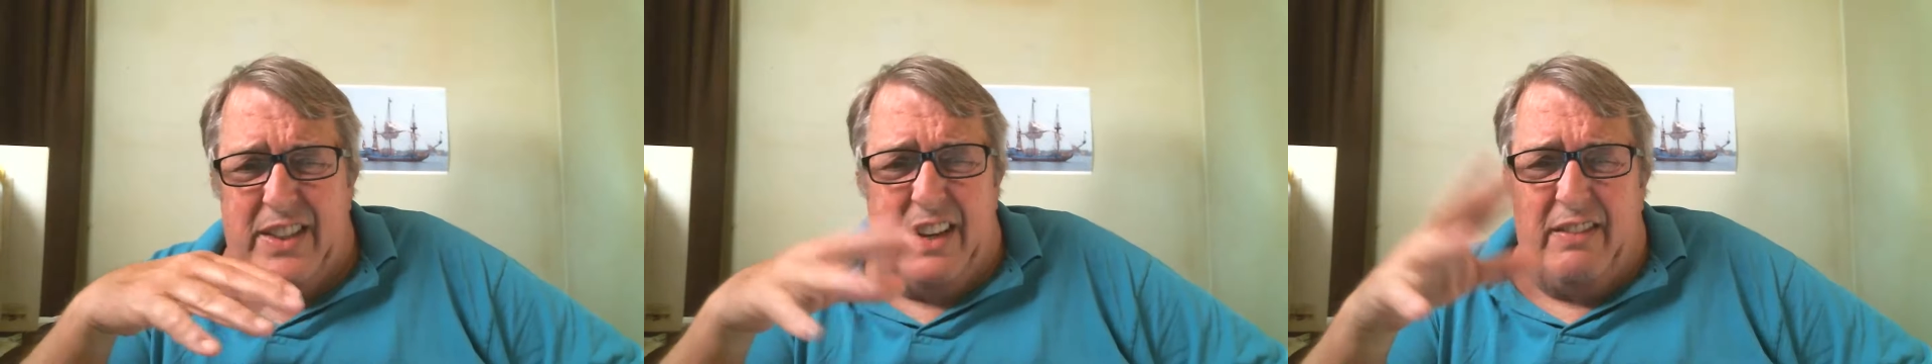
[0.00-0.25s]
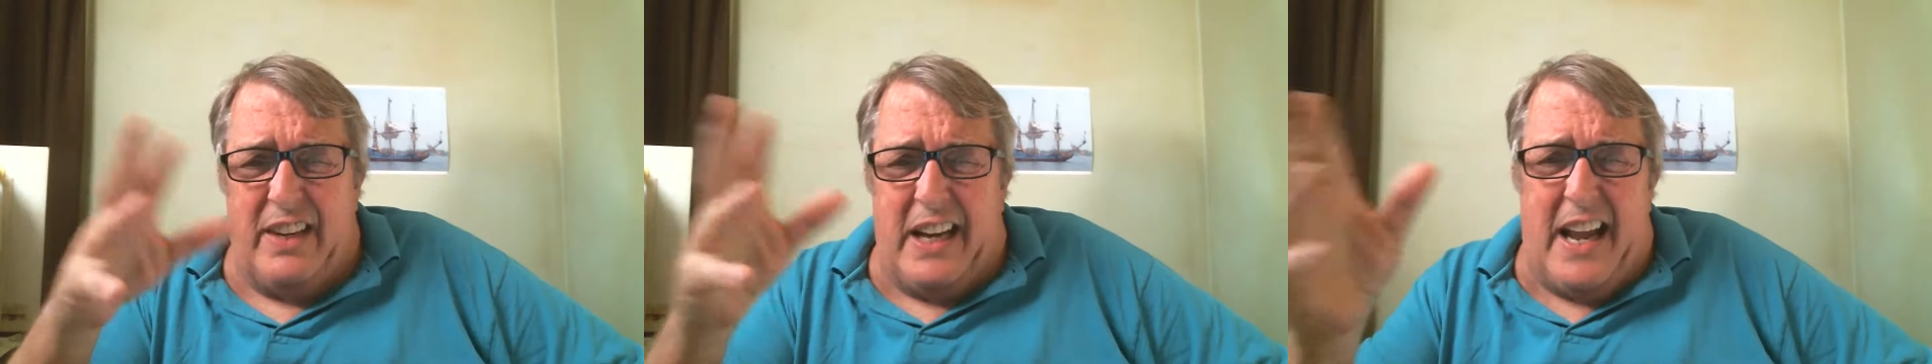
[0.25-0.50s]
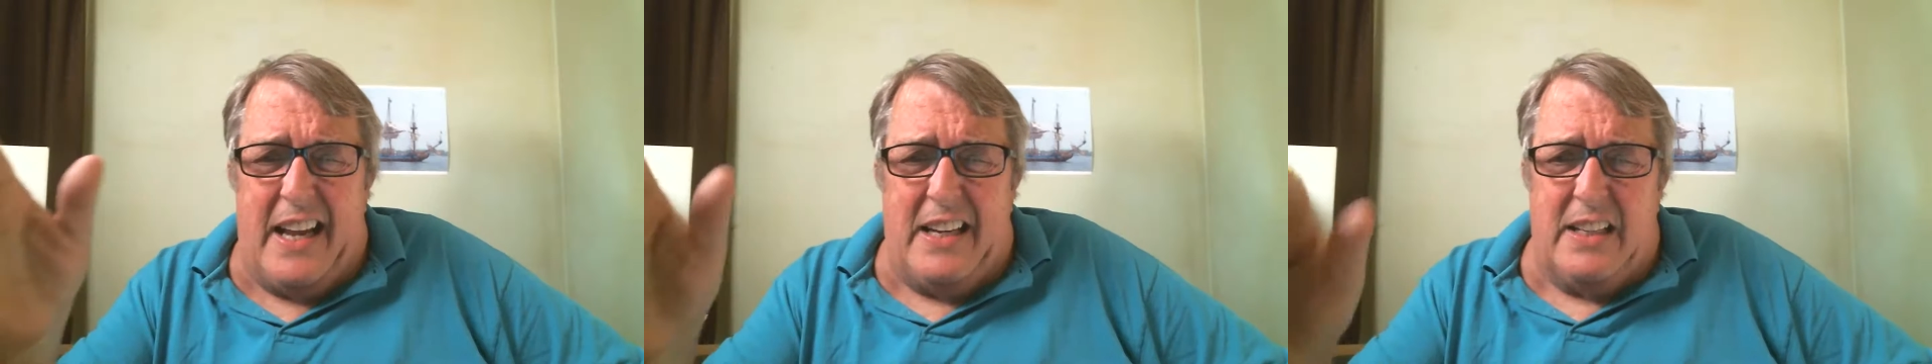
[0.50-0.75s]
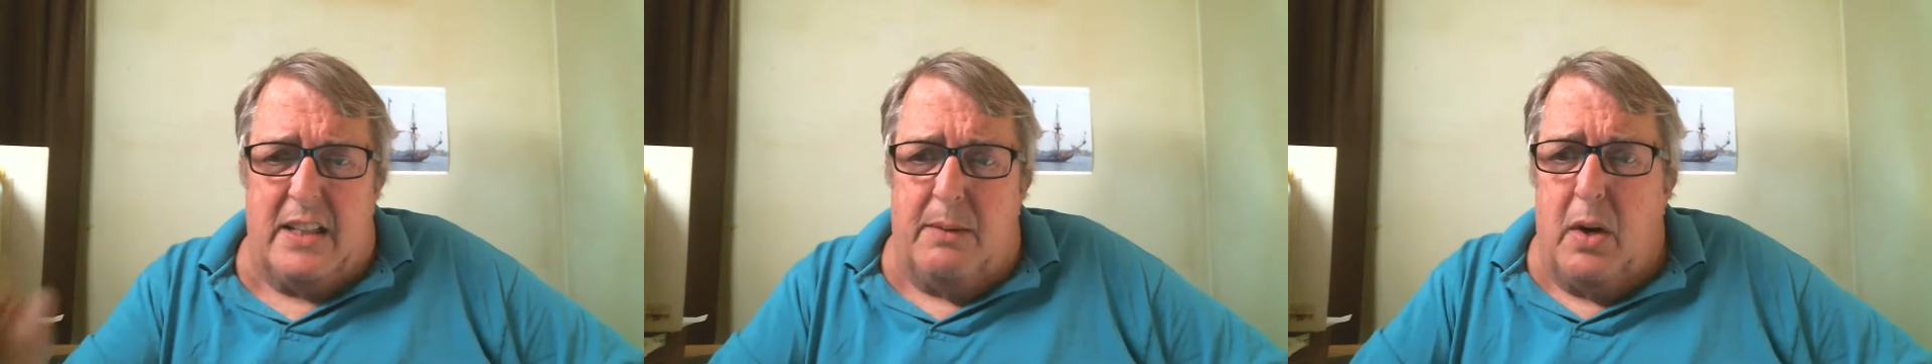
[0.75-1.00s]

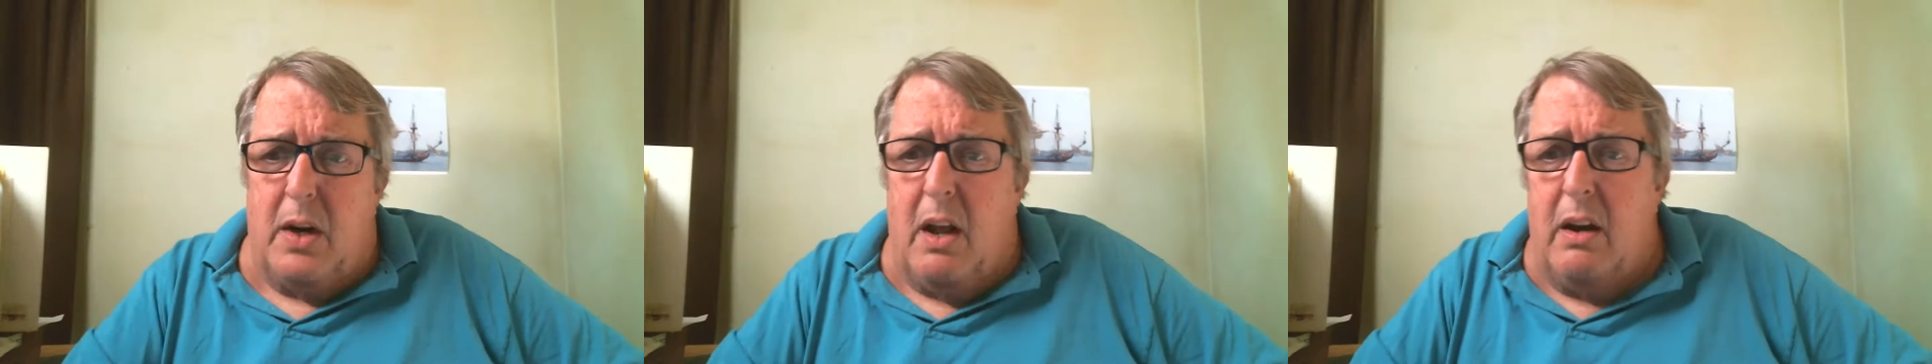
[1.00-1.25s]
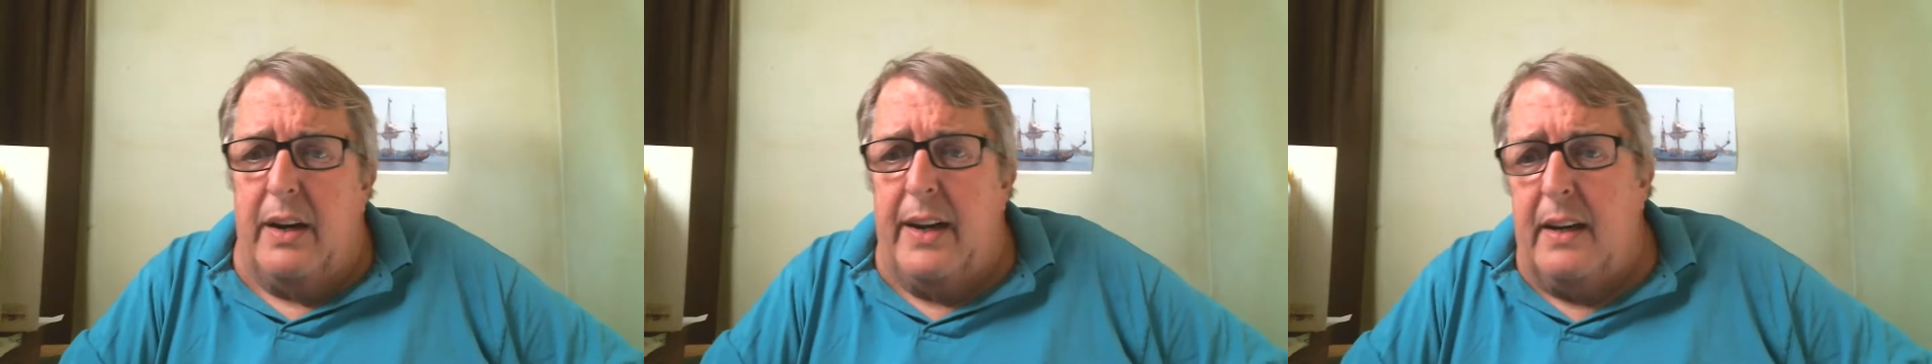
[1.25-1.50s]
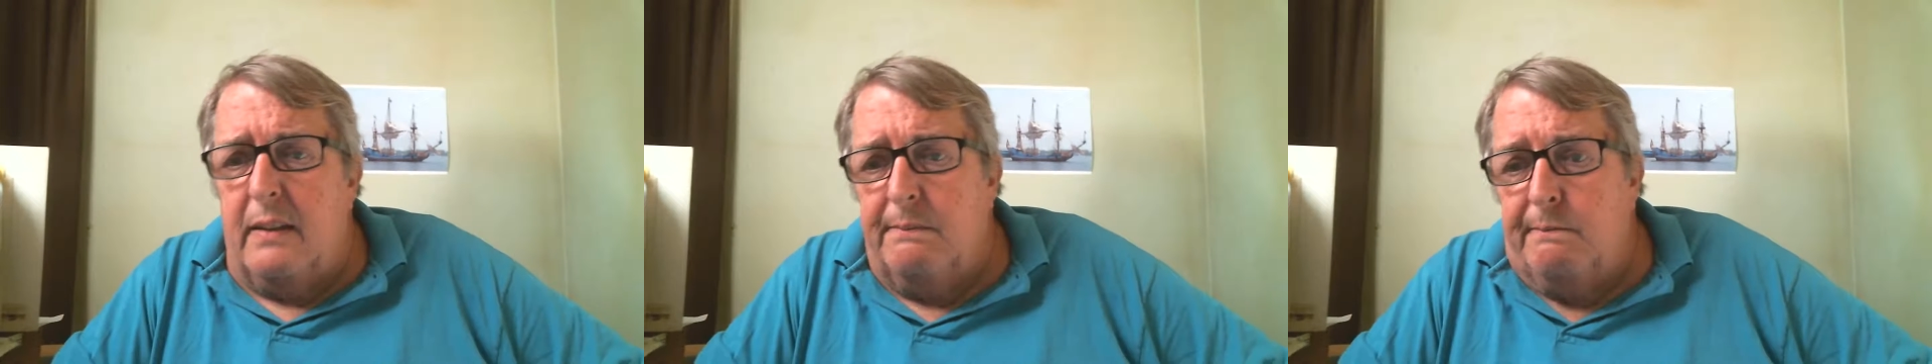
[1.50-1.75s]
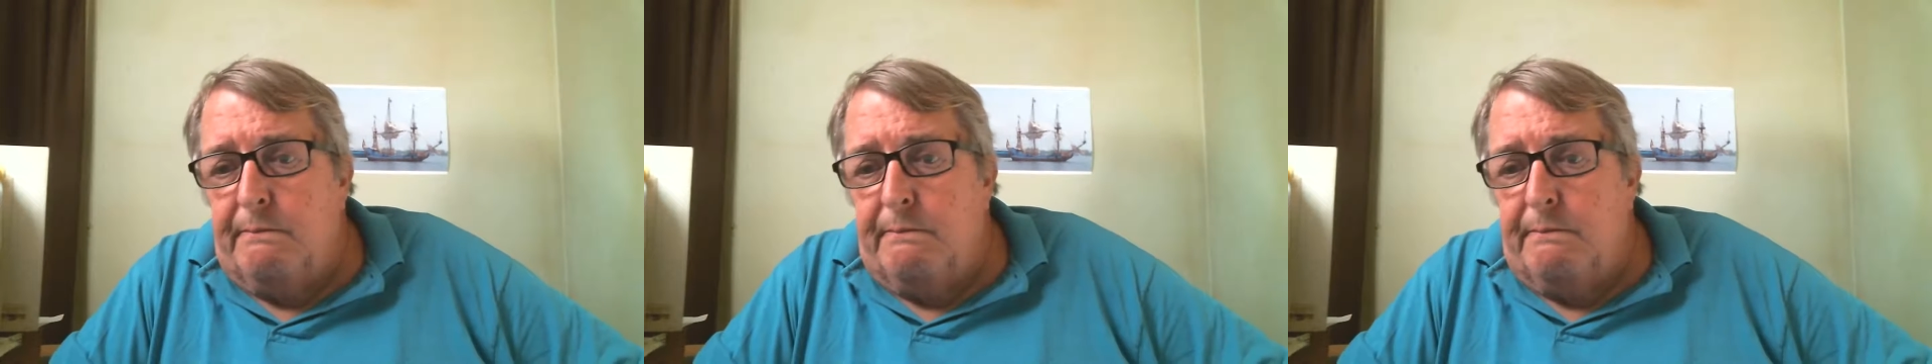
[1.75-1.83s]
78, somewhere along in there.